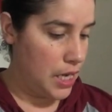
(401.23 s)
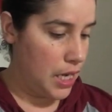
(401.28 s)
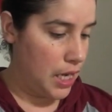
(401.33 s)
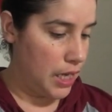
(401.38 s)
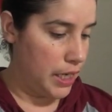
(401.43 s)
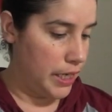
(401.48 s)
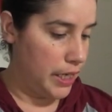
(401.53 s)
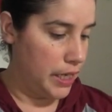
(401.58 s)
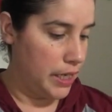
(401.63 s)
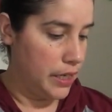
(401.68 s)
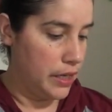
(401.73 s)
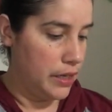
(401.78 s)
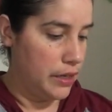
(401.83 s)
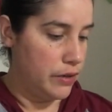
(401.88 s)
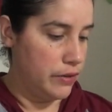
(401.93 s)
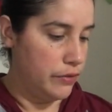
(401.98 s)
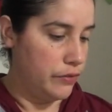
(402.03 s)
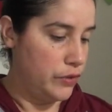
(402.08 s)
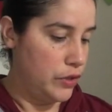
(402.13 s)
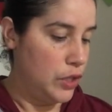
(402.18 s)
I
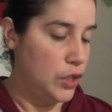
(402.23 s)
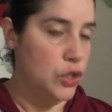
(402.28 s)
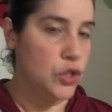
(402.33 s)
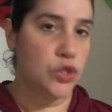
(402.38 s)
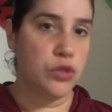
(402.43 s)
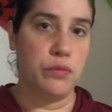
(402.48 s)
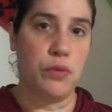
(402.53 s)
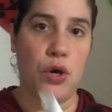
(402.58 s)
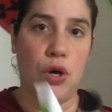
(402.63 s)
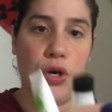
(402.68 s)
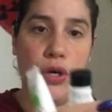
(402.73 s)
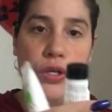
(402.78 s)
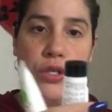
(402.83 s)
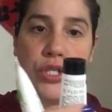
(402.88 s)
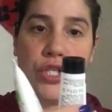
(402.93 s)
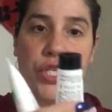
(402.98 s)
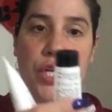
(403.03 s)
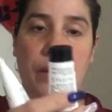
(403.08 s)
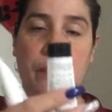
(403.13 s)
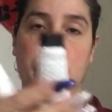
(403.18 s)
have small
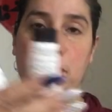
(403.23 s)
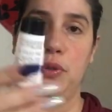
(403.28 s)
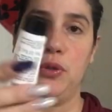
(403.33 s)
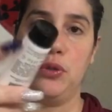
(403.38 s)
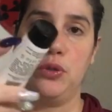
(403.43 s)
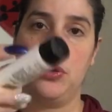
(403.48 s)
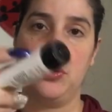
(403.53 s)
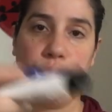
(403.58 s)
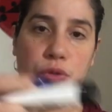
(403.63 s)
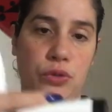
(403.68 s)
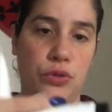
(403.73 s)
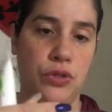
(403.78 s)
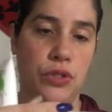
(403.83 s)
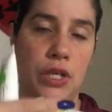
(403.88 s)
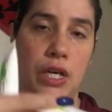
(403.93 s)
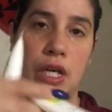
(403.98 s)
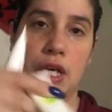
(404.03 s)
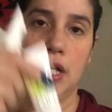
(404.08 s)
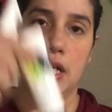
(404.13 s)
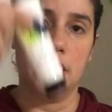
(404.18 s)
shampoos,
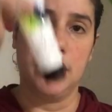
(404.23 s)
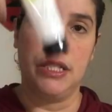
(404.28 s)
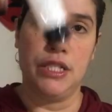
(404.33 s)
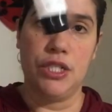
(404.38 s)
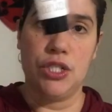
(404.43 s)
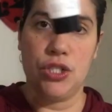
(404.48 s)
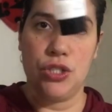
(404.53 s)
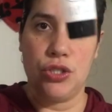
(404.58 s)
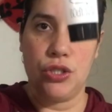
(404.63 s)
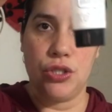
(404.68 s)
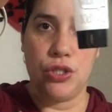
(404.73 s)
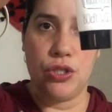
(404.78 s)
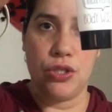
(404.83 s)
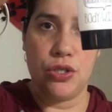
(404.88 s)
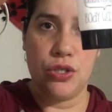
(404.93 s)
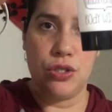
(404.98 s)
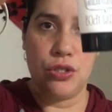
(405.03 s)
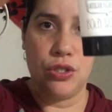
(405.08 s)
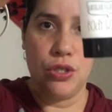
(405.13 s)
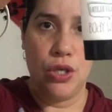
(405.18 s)

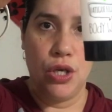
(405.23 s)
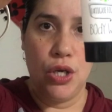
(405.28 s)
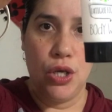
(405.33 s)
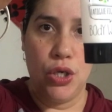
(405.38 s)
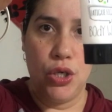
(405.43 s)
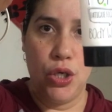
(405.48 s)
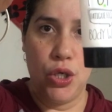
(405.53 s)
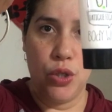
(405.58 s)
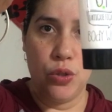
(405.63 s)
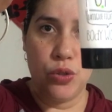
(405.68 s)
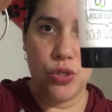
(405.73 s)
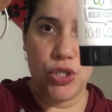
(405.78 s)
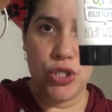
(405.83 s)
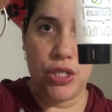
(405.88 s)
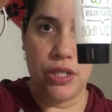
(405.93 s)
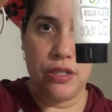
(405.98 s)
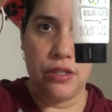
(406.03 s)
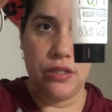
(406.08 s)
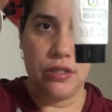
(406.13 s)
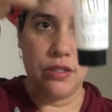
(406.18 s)
conditioners,
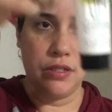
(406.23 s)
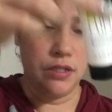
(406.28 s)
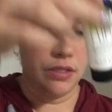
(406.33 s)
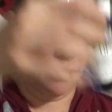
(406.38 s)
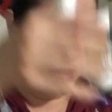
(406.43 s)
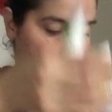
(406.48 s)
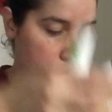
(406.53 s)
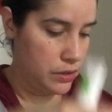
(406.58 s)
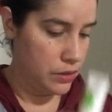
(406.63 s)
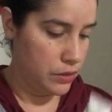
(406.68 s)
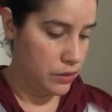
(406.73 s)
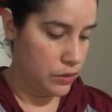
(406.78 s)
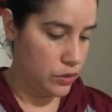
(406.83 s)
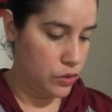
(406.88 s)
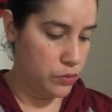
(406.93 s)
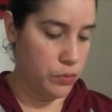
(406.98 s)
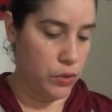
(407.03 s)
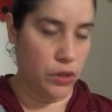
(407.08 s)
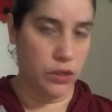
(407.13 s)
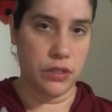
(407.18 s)
lotions,
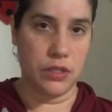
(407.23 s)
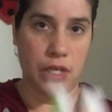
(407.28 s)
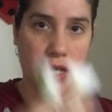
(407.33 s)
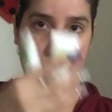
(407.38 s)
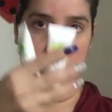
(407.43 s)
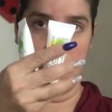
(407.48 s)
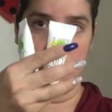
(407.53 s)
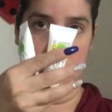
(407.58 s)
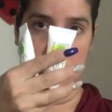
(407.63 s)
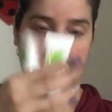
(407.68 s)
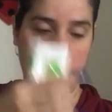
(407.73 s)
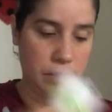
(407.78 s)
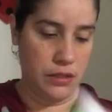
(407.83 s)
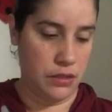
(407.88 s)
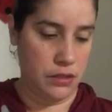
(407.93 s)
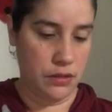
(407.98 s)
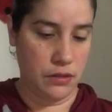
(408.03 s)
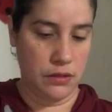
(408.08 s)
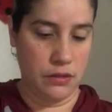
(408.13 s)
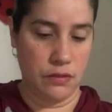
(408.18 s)
small
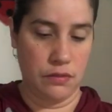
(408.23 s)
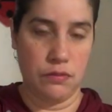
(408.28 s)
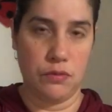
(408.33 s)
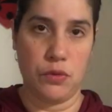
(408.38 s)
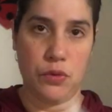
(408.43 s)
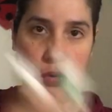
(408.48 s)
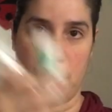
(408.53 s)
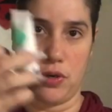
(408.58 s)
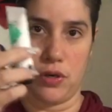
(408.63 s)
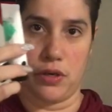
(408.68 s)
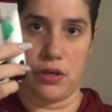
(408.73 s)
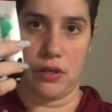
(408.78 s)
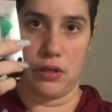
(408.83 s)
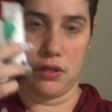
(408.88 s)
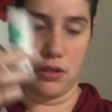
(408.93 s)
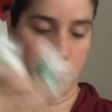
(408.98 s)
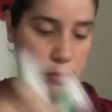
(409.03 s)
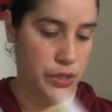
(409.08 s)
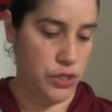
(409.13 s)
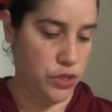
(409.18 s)
sizes,
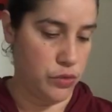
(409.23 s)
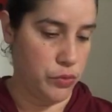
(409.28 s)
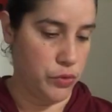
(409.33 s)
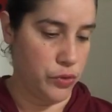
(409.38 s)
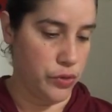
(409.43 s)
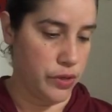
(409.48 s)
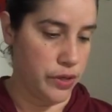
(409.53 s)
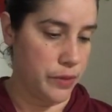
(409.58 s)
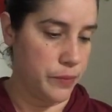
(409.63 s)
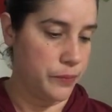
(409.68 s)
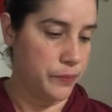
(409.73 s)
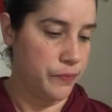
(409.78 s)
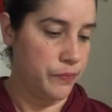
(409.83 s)
a bunch more.